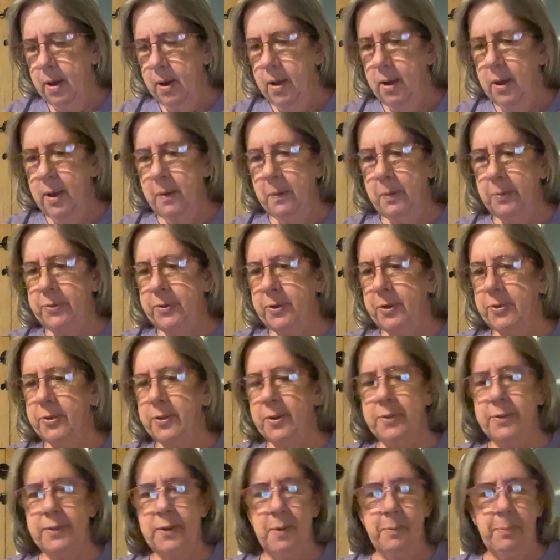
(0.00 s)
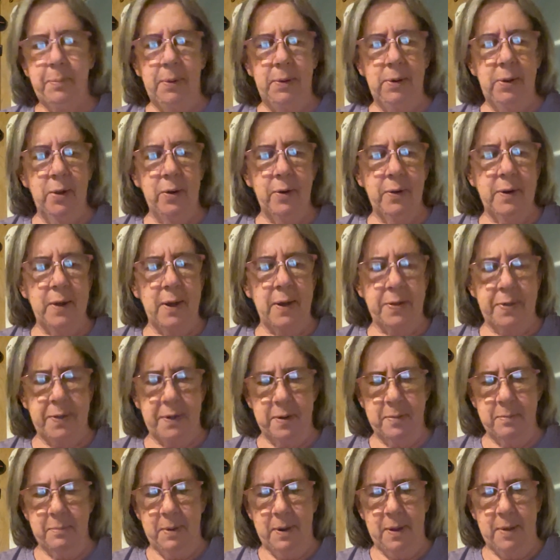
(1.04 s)
it was just a simple little
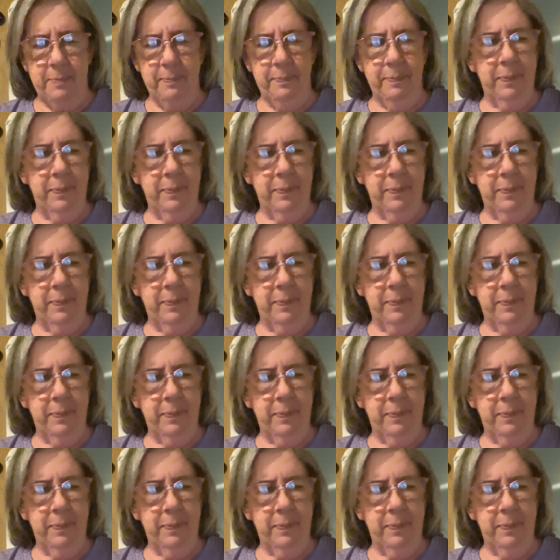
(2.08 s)
nothing, but